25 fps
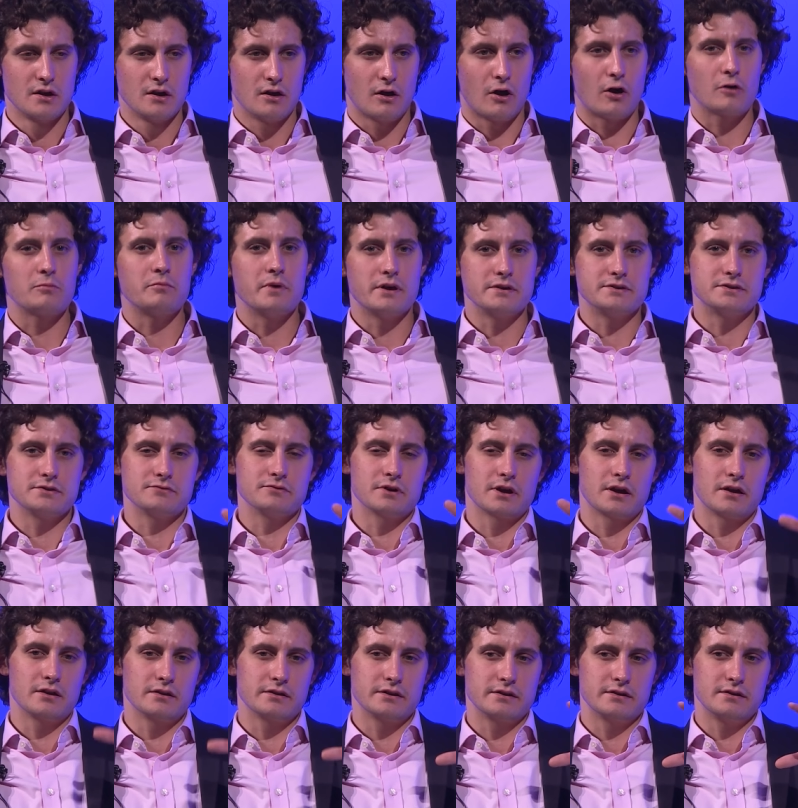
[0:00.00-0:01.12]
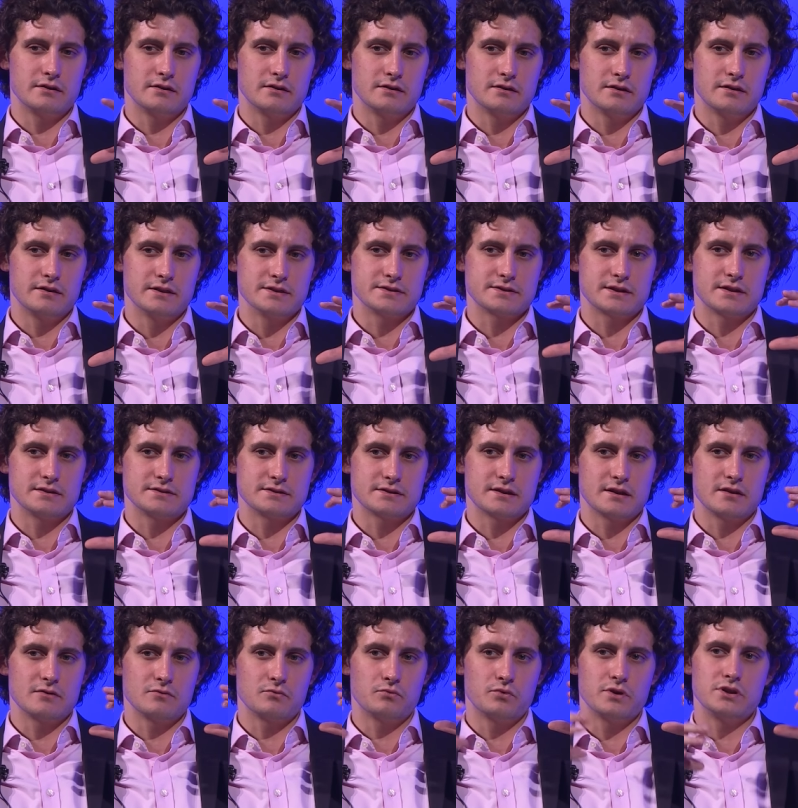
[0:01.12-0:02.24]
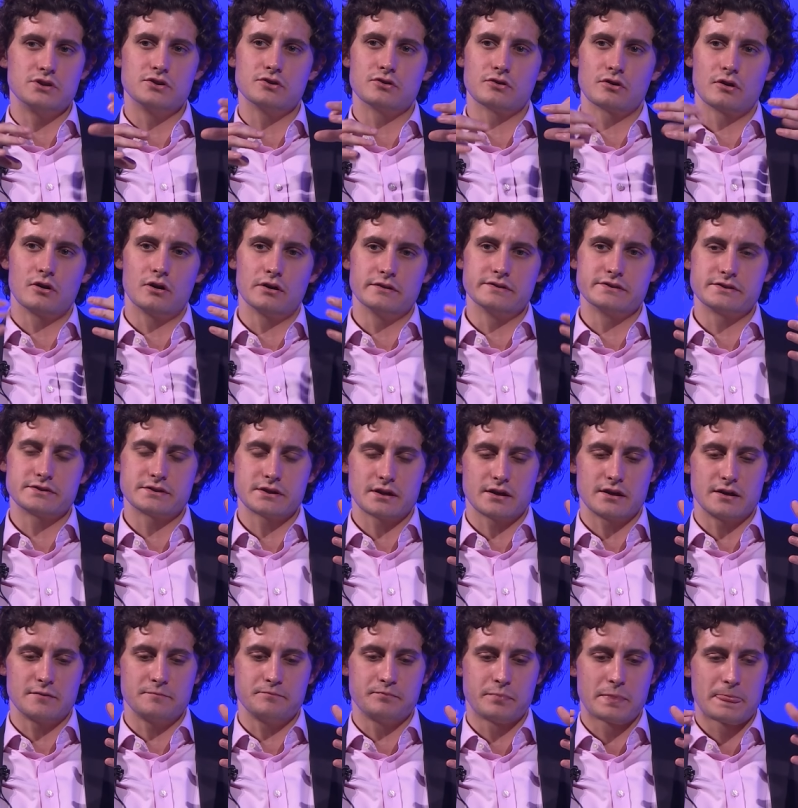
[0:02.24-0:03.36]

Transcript: augmented reality in the sense that when you're on site,